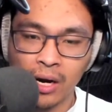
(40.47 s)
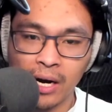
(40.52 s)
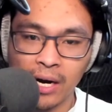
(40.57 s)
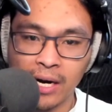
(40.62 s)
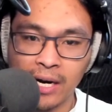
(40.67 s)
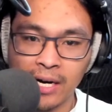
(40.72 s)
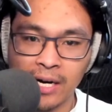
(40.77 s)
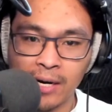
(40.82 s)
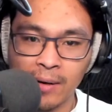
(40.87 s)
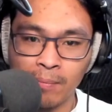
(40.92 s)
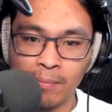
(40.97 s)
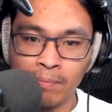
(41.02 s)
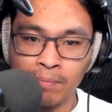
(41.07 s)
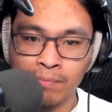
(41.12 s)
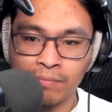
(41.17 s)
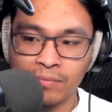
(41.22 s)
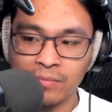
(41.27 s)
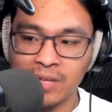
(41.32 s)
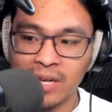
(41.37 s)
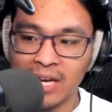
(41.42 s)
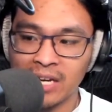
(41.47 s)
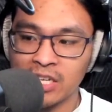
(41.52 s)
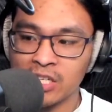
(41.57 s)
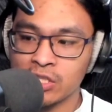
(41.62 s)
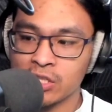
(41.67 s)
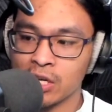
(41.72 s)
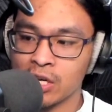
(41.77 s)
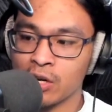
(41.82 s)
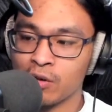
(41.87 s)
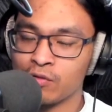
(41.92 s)
that
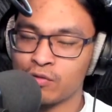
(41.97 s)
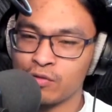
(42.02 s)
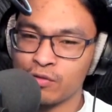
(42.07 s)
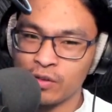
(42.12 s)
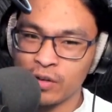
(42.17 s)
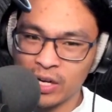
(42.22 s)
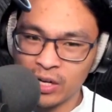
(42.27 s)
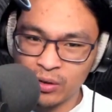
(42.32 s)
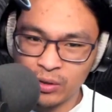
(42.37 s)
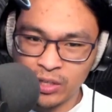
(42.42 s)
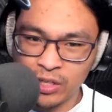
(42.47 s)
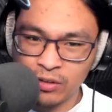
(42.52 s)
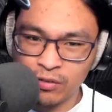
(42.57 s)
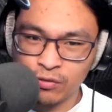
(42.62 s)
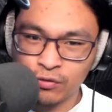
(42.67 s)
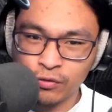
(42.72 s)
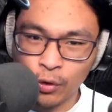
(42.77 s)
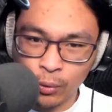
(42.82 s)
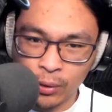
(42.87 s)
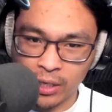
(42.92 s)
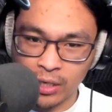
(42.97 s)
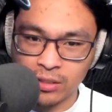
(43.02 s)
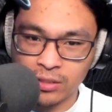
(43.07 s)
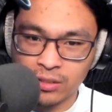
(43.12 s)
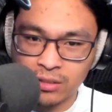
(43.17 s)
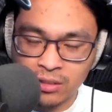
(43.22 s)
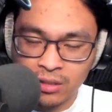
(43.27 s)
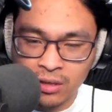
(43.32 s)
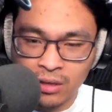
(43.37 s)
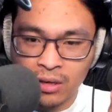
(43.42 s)
is very
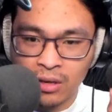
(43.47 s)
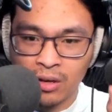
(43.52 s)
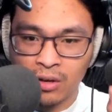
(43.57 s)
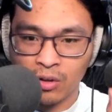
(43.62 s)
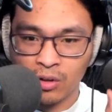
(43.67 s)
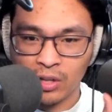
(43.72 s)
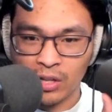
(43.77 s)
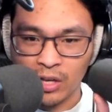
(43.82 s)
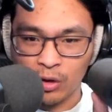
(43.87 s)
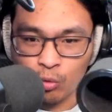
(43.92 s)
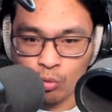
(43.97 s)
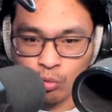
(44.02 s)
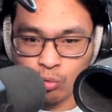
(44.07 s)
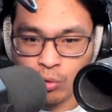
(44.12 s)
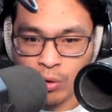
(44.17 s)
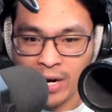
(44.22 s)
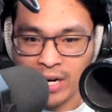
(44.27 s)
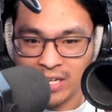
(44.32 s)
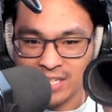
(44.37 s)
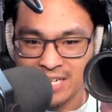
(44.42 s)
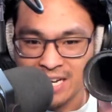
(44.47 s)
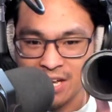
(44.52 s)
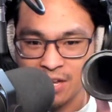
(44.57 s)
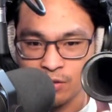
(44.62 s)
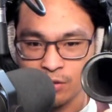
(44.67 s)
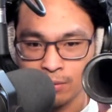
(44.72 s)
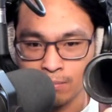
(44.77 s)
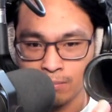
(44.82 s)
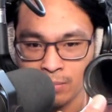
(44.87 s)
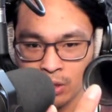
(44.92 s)
focused, like right
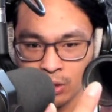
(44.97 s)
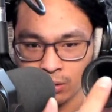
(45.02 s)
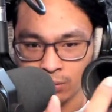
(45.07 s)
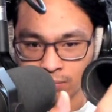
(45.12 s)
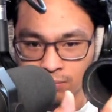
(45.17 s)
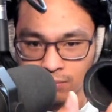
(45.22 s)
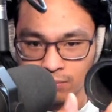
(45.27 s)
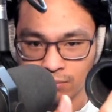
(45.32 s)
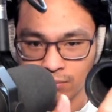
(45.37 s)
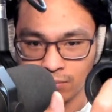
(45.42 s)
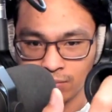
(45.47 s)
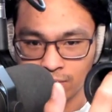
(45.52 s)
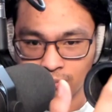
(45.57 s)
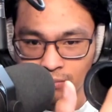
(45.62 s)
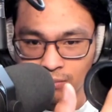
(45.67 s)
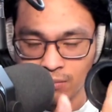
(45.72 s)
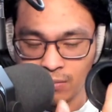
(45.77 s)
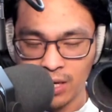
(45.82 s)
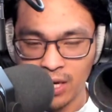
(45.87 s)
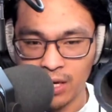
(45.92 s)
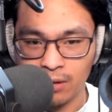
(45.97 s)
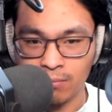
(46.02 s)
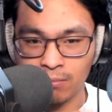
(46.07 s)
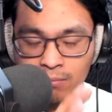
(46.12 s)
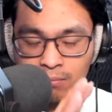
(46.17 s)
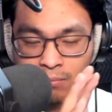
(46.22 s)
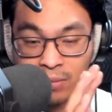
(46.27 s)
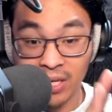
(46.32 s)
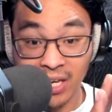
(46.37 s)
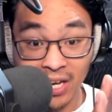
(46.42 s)
down the middle. And
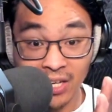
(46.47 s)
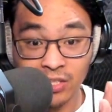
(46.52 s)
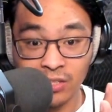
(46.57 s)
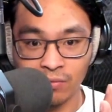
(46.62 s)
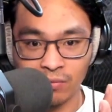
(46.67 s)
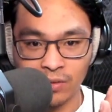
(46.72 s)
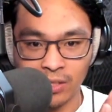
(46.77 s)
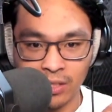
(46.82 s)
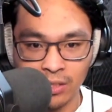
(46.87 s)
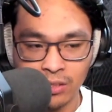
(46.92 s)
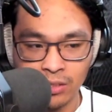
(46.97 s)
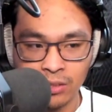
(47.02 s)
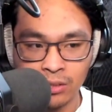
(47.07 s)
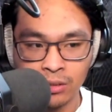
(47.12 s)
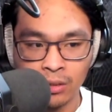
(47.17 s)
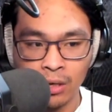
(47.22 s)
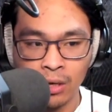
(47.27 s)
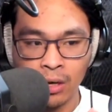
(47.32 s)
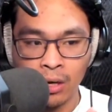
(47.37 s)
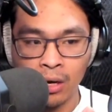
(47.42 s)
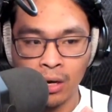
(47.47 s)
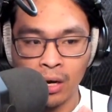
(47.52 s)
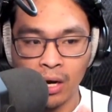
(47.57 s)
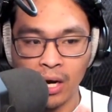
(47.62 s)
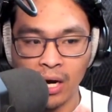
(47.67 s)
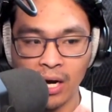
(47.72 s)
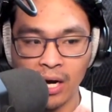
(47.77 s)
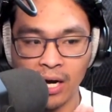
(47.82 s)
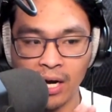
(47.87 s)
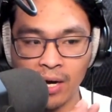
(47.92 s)
because of this,
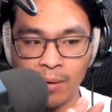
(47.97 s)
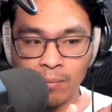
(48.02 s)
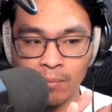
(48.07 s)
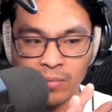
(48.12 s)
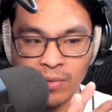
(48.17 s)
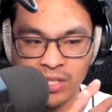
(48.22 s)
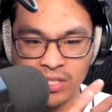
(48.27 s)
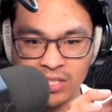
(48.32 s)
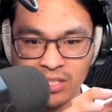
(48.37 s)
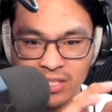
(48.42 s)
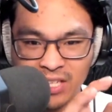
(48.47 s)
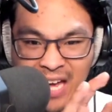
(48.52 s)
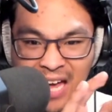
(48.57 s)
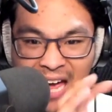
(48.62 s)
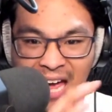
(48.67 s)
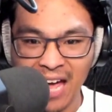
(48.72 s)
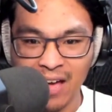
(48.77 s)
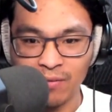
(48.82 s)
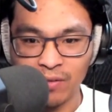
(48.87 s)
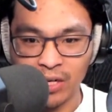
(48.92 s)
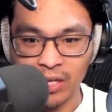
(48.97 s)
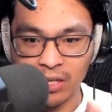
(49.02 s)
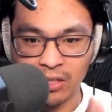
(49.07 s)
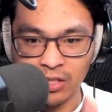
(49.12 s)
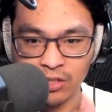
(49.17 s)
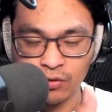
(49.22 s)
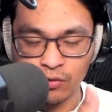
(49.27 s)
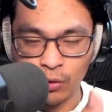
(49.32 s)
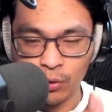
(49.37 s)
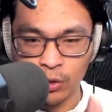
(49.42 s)
this cavity
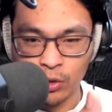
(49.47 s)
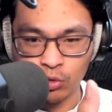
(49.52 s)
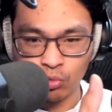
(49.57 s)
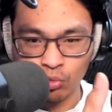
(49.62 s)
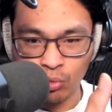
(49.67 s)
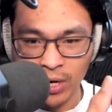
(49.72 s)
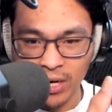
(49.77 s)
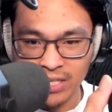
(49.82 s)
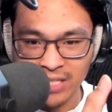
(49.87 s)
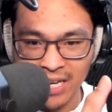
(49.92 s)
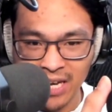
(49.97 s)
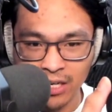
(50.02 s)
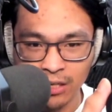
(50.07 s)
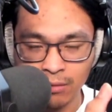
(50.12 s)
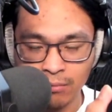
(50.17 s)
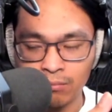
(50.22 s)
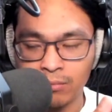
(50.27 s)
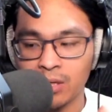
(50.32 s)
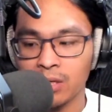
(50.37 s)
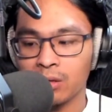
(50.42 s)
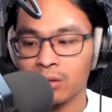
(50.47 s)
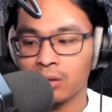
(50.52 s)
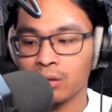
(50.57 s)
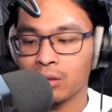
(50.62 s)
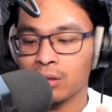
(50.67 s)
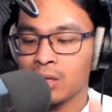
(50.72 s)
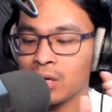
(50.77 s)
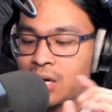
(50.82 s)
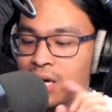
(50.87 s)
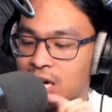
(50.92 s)
that's focused right down the
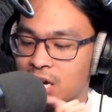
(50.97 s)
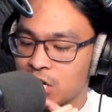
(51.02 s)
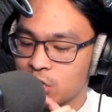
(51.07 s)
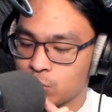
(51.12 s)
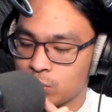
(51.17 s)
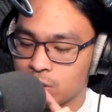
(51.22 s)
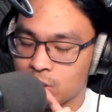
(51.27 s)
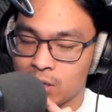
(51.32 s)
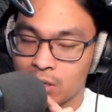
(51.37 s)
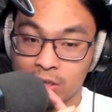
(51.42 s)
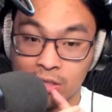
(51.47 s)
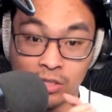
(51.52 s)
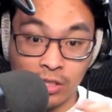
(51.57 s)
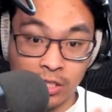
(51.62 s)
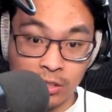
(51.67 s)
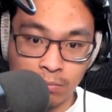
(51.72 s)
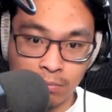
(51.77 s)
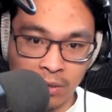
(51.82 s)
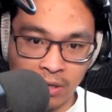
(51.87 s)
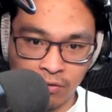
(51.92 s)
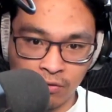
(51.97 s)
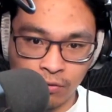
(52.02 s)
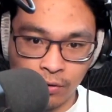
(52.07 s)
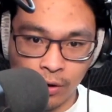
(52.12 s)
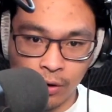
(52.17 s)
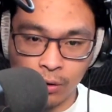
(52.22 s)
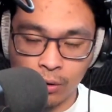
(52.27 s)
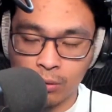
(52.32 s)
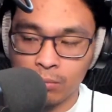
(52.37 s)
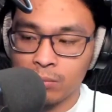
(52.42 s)
middle as we talk into this big
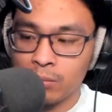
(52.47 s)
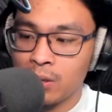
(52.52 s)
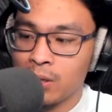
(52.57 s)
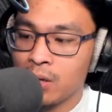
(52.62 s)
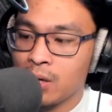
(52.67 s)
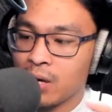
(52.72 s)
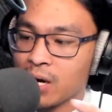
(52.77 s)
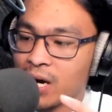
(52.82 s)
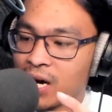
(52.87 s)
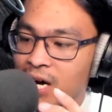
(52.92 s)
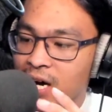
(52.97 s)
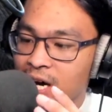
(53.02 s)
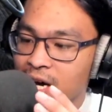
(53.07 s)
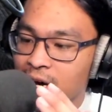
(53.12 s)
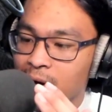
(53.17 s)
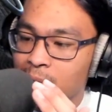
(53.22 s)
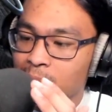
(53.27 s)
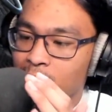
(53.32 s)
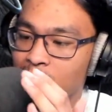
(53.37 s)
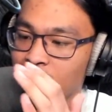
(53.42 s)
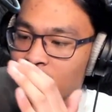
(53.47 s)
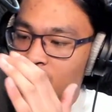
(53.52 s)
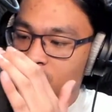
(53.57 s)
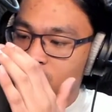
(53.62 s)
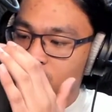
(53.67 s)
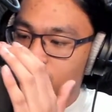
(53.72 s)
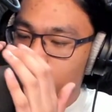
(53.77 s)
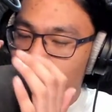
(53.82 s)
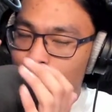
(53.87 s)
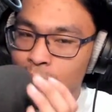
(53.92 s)
foam, all
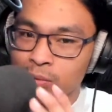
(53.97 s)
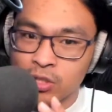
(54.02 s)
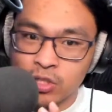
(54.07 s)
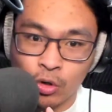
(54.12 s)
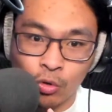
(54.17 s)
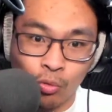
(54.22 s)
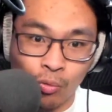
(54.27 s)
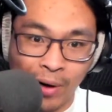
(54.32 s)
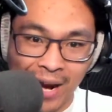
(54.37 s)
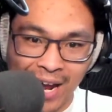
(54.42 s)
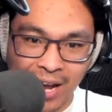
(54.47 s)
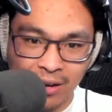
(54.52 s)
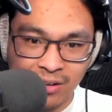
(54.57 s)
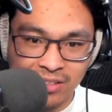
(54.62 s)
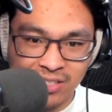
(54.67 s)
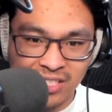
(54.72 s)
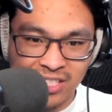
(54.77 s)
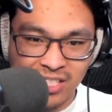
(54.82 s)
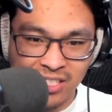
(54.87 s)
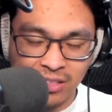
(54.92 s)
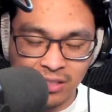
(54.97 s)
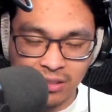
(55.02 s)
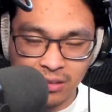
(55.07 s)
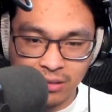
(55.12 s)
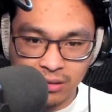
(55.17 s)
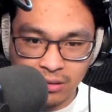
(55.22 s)
this foam that's around it